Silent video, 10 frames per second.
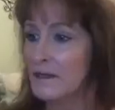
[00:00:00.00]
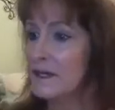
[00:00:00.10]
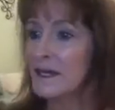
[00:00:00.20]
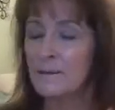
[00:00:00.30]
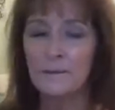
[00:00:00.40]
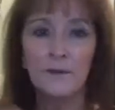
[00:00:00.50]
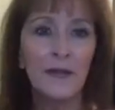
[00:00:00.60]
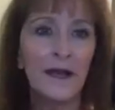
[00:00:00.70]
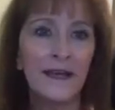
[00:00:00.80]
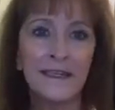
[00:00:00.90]
like
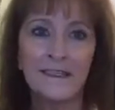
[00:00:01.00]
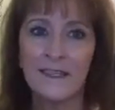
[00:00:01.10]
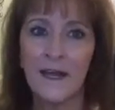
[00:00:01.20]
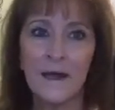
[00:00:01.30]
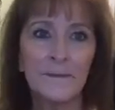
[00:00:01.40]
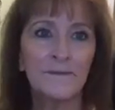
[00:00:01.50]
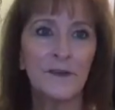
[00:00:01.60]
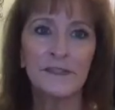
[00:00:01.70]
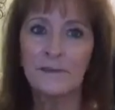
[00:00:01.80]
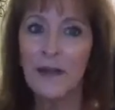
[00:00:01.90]
blind,
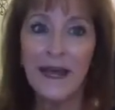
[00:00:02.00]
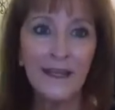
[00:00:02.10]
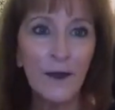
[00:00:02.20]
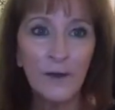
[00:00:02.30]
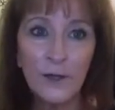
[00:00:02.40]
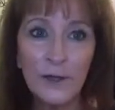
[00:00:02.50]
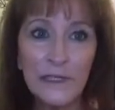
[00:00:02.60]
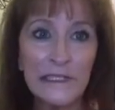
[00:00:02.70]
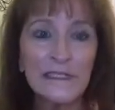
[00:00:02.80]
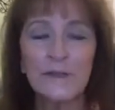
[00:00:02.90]
those blackout
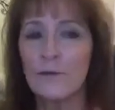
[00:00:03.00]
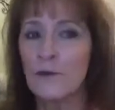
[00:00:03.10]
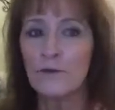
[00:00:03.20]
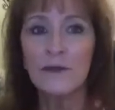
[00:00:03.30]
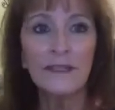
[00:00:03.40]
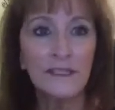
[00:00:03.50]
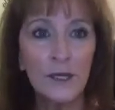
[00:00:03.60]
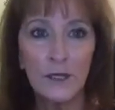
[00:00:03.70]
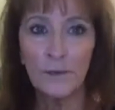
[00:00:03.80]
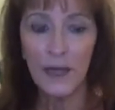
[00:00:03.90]
curtains or really
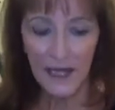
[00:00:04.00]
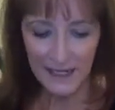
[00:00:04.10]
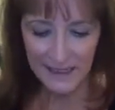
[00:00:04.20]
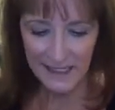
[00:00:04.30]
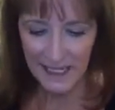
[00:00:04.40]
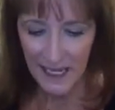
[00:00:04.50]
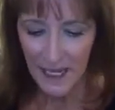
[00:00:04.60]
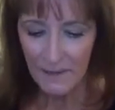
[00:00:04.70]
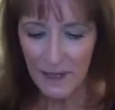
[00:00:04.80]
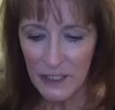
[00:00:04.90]
dark blinds.
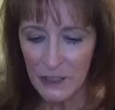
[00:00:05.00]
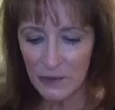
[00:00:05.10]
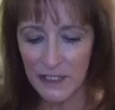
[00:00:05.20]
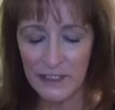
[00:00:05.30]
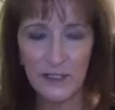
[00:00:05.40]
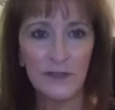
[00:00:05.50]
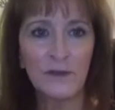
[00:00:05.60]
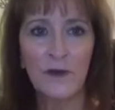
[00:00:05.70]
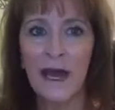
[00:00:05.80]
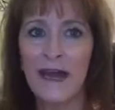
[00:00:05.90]
Make sure that you
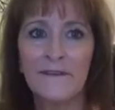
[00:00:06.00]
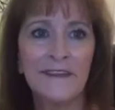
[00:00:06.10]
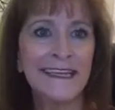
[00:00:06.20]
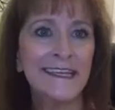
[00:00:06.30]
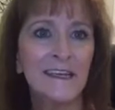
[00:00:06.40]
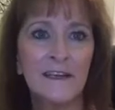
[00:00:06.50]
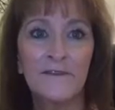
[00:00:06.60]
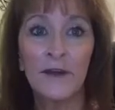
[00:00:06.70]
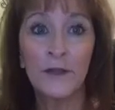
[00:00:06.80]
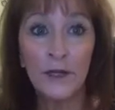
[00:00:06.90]
don't have any kind
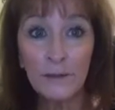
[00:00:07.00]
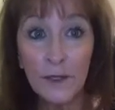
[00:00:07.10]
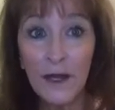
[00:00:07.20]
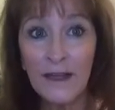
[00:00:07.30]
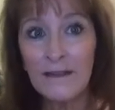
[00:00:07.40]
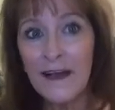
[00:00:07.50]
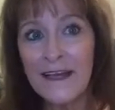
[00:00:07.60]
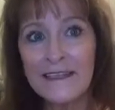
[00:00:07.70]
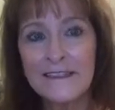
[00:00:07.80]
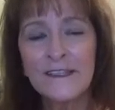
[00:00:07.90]
of alarm clock
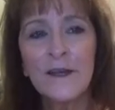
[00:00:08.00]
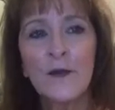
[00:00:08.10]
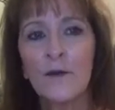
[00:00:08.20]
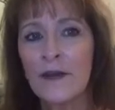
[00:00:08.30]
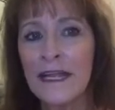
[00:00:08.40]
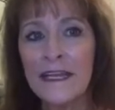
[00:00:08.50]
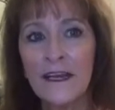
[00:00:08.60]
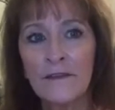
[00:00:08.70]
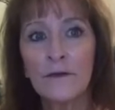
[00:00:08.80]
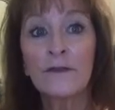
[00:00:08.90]
lights or any
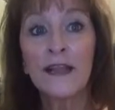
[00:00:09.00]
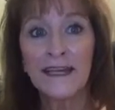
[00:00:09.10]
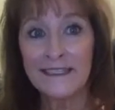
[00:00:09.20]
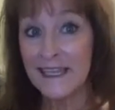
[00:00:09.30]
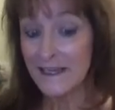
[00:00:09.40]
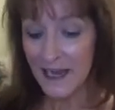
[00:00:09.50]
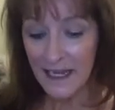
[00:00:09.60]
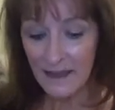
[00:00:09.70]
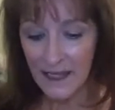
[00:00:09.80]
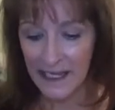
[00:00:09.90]
other lights, a
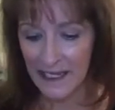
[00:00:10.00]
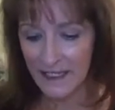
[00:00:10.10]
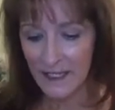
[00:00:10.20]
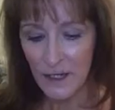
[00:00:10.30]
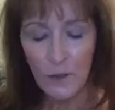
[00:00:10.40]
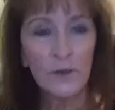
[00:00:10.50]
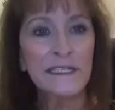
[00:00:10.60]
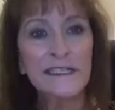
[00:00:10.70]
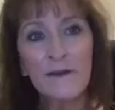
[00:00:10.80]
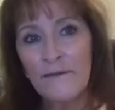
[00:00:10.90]
night light or
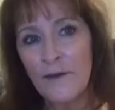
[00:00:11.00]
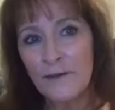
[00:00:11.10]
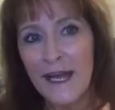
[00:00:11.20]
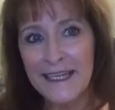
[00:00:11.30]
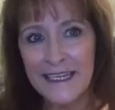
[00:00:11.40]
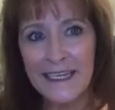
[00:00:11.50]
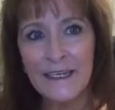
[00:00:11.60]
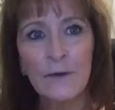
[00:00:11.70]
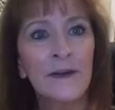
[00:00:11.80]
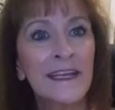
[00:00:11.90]
cell phone
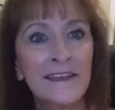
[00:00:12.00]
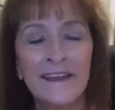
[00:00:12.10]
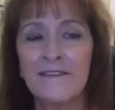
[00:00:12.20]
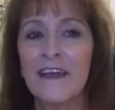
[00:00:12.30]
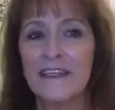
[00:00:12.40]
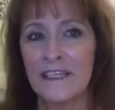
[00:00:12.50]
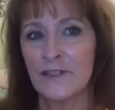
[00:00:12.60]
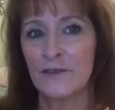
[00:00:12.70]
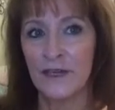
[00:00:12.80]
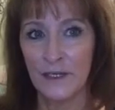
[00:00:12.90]
lighting or anything of that
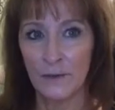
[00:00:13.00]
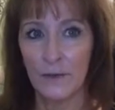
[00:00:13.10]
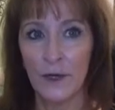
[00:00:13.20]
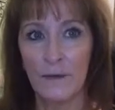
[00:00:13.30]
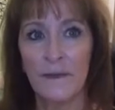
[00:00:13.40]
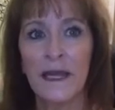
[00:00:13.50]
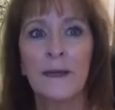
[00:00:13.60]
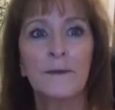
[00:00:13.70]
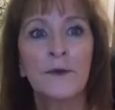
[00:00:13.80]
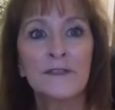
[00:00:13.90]
nature in your room.
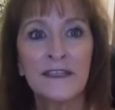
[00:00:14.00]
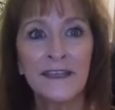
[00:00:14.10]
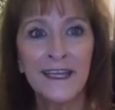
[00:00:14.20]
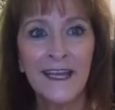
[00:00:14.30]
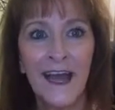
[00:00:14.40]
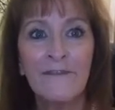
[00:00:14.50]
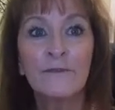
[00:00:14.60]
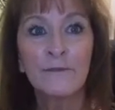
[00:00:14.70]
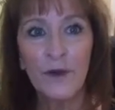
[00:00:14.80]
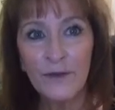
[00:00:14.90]
Personally, I have a
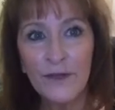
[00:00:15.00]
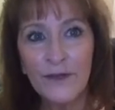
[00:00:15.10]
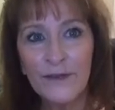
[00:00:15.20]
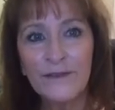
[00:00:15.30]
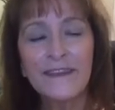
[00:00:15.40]
Roku